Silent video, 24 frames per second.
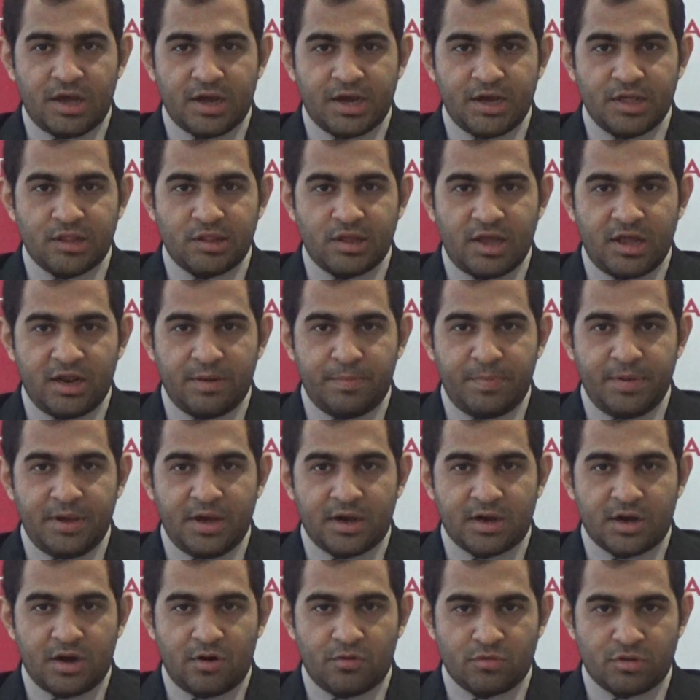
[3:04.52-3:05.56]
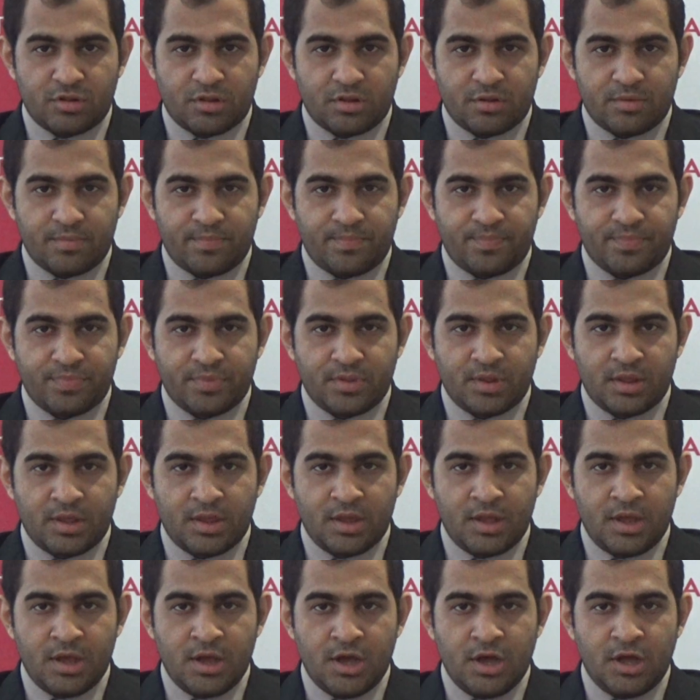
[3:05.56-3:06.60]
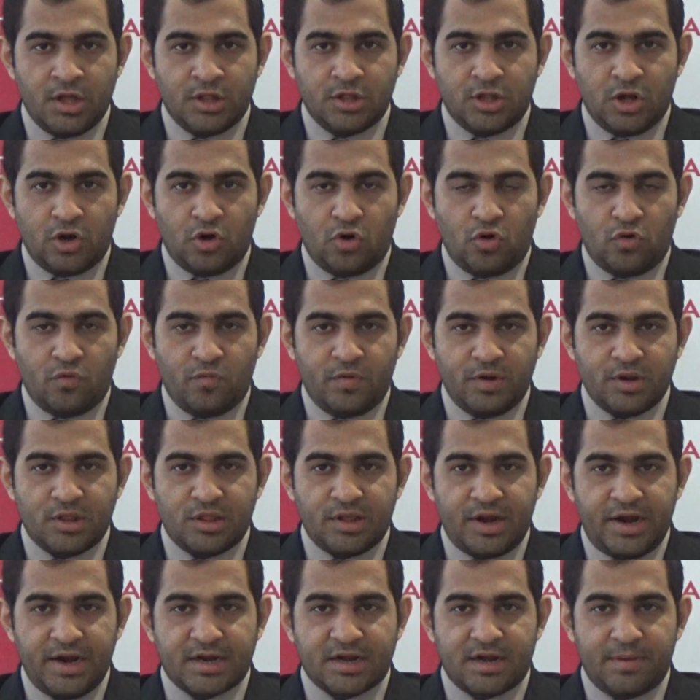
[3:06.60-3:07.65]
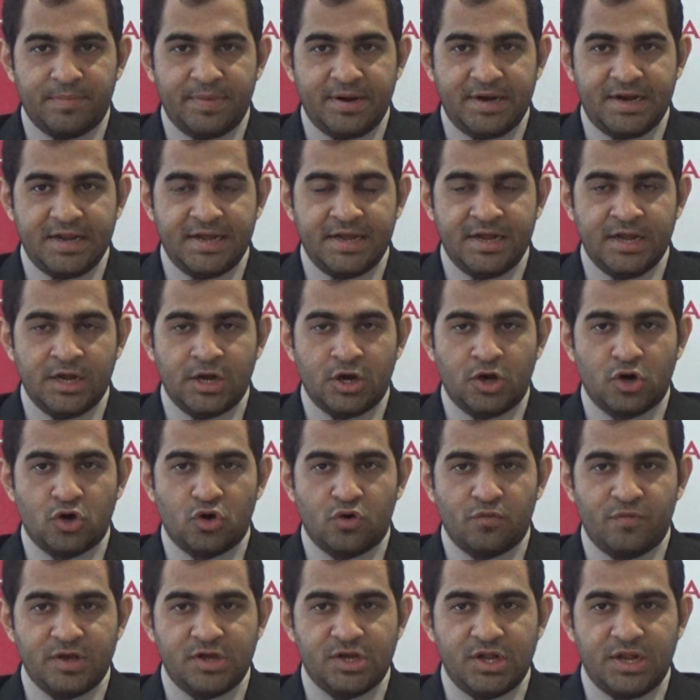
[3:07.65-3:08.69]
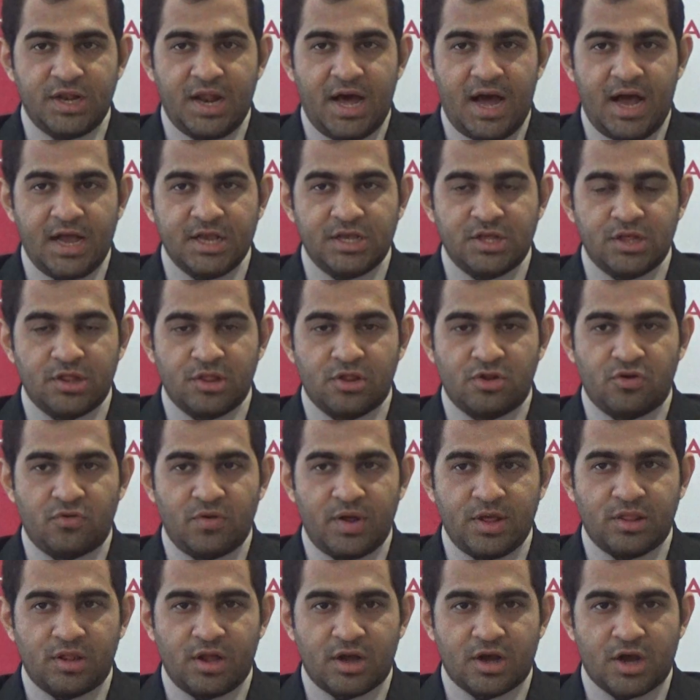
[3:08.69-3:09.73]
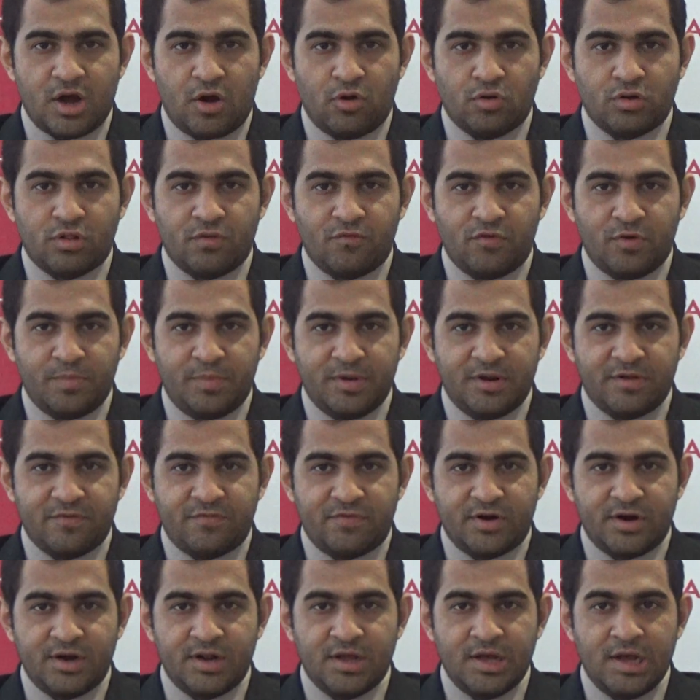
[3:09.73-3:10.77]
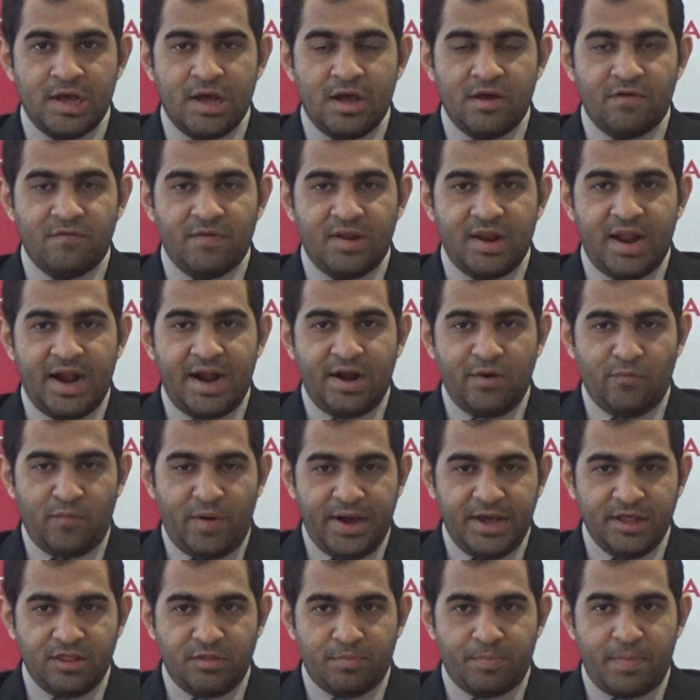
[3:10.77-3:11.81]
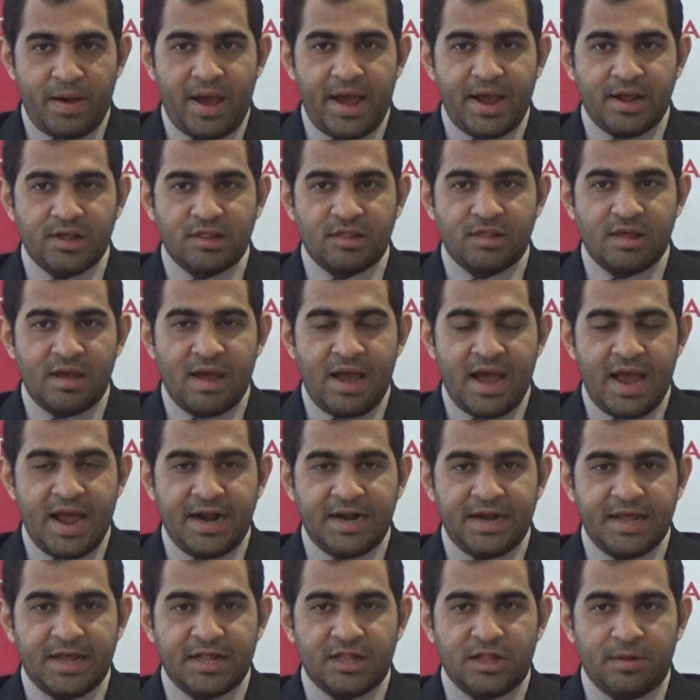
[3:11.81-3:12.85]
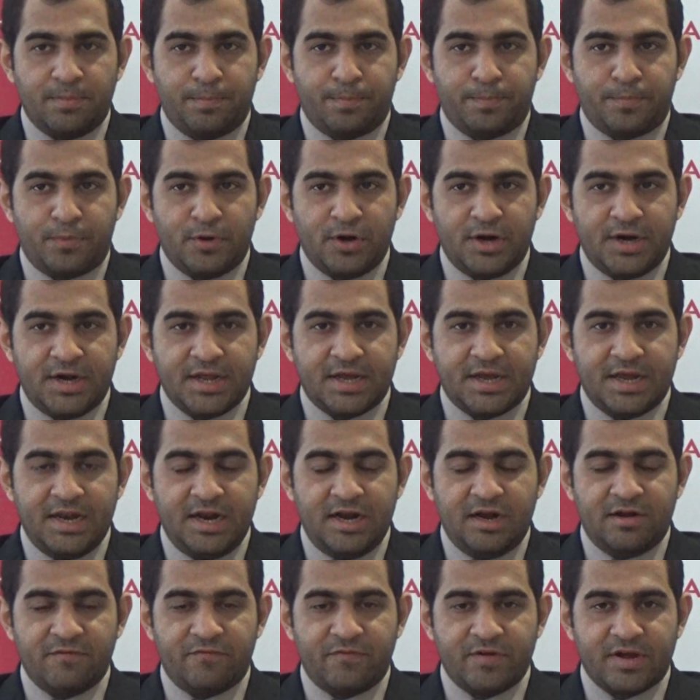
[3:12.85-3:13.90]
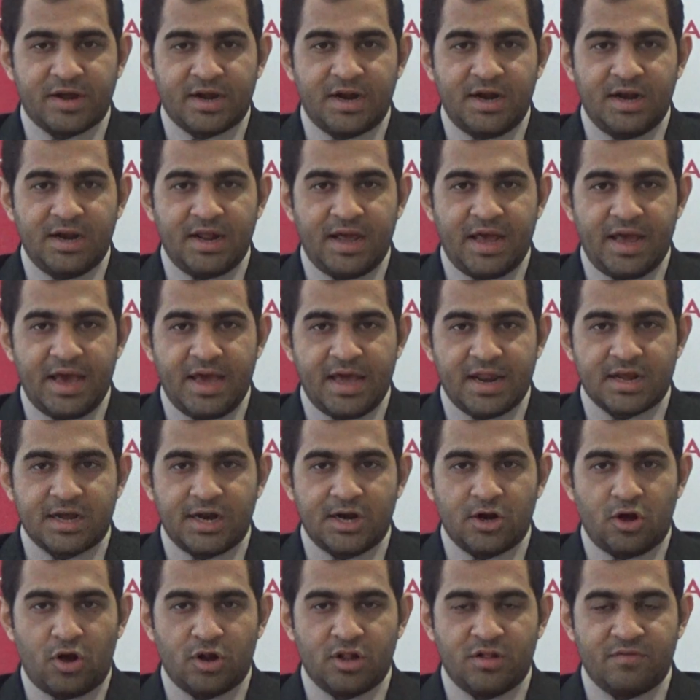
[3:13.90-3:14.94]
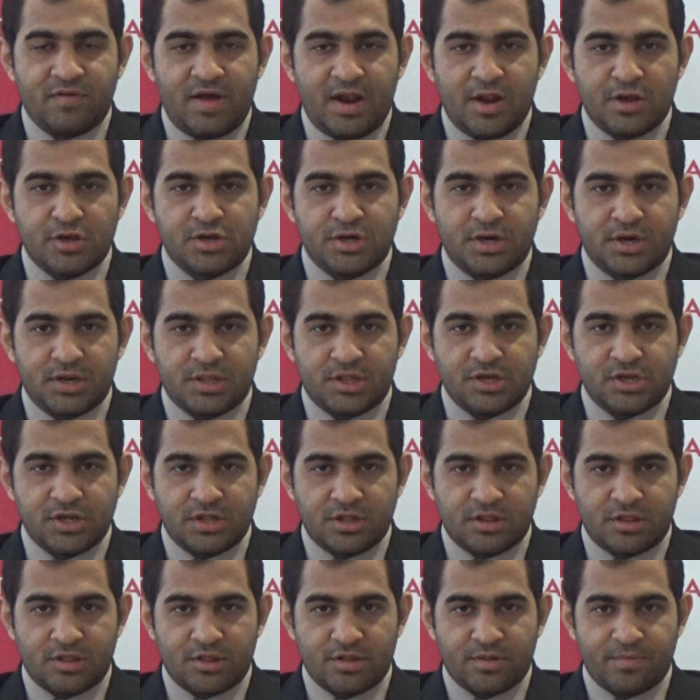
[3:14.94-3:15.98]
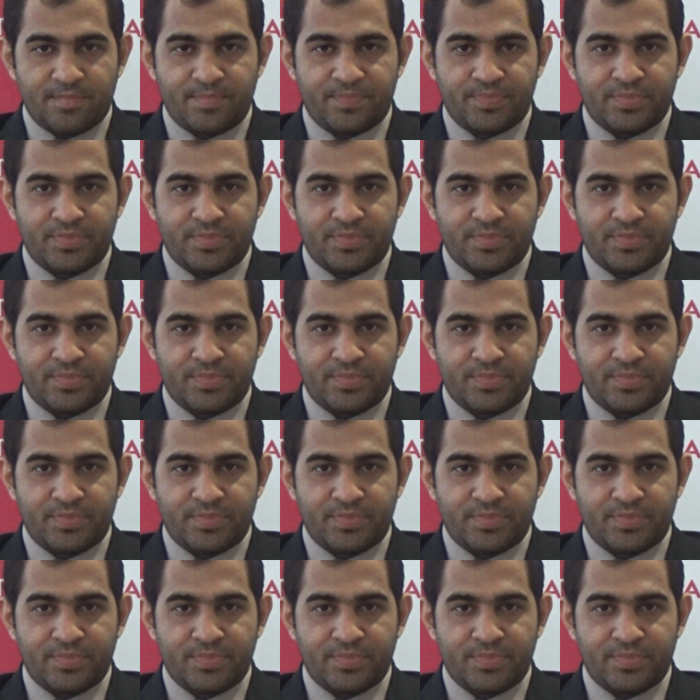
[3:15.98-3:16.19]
against NPA accounts. The oversight committee, to which large stressed accounts would be referred, will advise banks and take the politically difficult haircut or the valuation decisions.